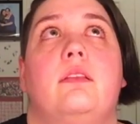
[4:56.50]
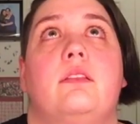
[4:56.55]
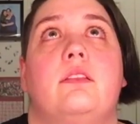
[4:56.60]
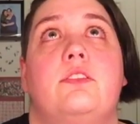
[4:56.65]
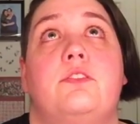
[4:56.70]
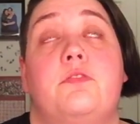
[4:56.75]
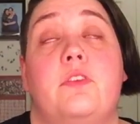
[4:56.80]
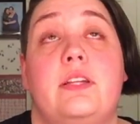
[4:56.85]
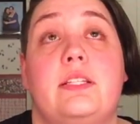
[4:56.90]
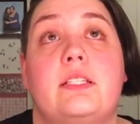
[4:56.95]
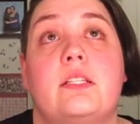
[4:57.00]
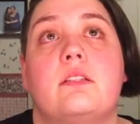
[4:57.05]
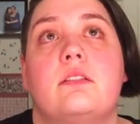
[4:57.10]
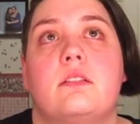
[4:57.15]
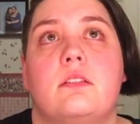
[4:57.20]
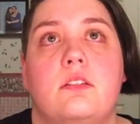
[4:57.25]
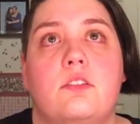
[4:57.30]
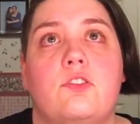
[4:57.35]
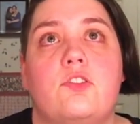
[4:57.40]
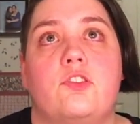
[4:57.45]
this phrasing is
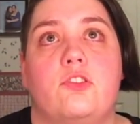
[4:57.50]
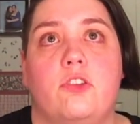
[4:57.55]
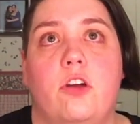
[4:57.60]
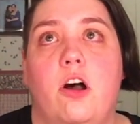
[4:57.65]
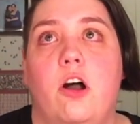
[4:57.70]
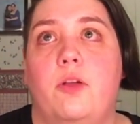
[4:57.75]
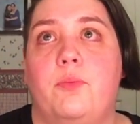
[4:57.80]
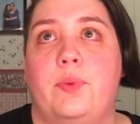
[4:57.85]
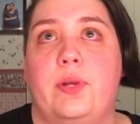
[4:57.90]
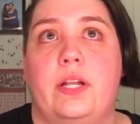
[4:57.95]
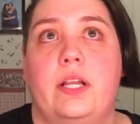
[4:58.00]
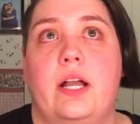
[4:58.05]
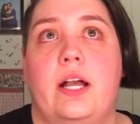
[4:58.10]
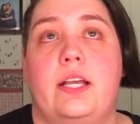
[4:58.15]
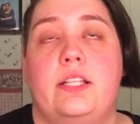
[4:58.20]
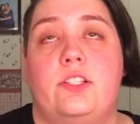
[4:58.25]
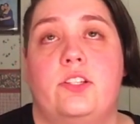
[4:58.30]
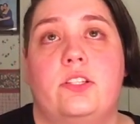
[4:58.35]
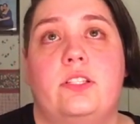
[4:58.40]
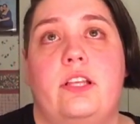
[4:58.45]
a little strong, but
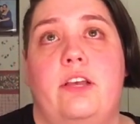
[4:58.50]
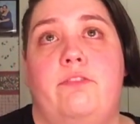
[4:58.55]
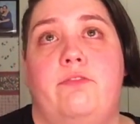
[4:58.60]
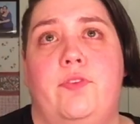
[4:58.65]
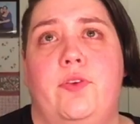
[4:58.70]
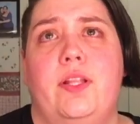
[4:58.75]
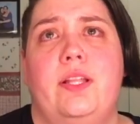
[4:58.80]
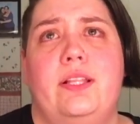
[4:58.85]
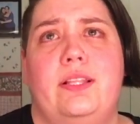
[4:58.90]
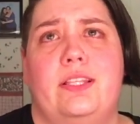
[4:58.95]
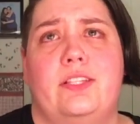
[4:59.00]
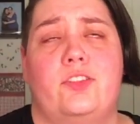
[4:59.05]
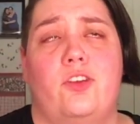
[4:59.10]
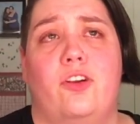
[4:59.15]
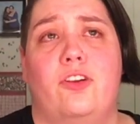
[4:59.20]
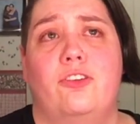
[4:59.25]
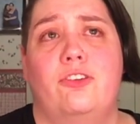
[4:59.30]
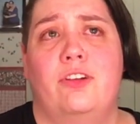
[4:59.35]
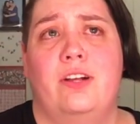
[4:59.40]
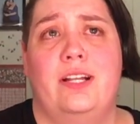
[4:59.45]
I feel like this
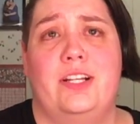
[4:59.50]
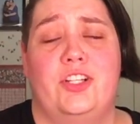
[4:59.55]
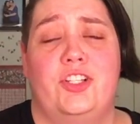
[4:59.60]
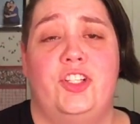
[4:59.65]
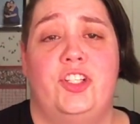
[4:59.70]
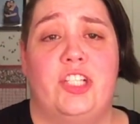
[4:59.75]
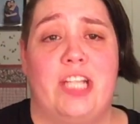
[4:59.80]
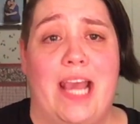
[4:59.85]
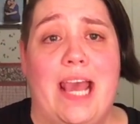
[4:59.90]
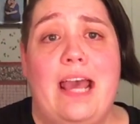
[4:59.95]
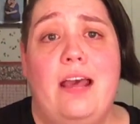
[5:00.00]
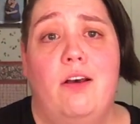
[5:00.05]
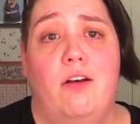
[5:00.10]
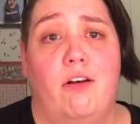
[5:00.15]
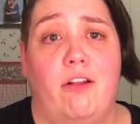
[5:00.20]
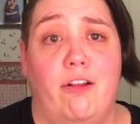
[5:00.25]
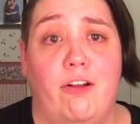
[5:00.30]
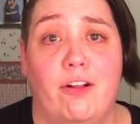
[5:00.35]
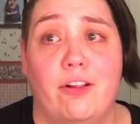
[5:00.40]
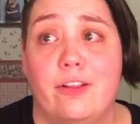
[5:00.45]
article kind of shat
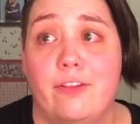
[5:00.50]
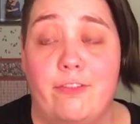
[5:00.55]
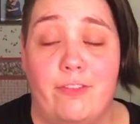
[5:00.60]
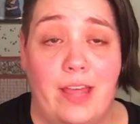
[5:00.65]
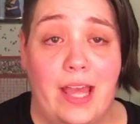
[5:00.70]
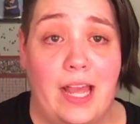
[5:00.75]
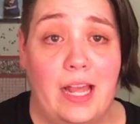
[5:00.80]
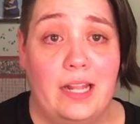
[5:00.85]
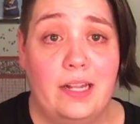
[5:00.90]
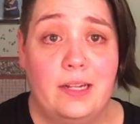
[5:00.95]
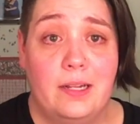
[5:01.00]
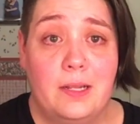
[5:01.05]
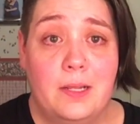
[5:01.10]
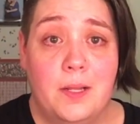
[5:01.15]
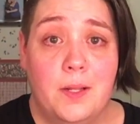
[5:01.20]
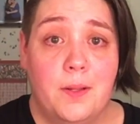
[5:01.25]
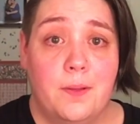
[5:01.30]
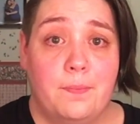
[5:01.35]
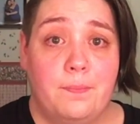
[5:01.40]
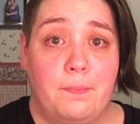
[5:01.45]
on all of that
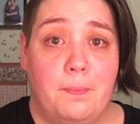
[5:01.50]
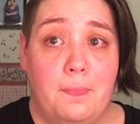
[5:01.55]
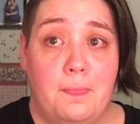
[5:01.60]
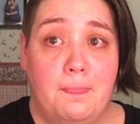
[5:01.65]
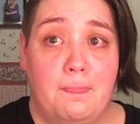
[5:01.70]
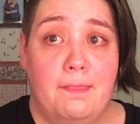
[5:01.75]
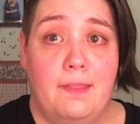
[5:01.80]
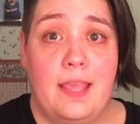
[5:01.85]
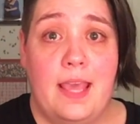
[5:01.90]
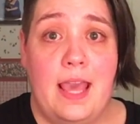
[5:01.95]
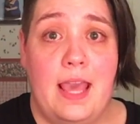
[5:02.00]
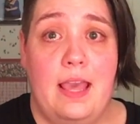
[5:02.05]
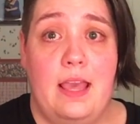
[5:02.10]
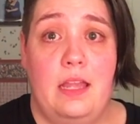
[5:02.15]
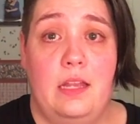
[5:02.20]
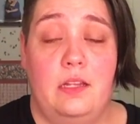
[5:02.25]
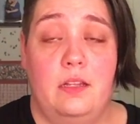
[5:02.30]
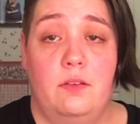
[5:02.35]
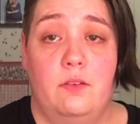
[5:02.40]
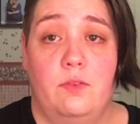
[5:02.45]

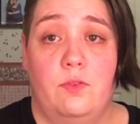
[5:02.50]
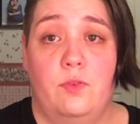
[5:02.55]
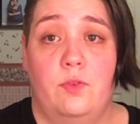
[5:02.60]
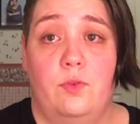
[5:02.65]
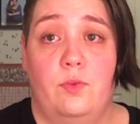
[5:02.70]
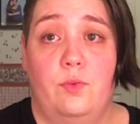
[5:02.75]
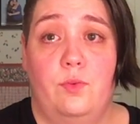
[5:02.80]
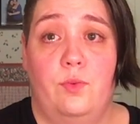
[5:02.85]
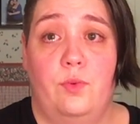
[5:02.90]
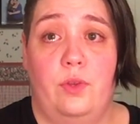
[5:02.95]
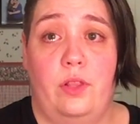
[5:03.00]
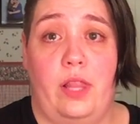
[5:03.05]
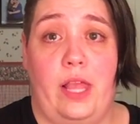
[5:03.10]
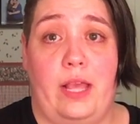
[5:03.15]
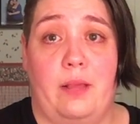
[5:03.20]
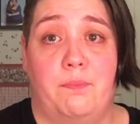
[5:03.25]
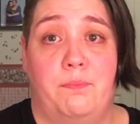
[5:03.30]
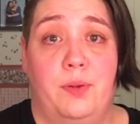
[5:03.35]
and like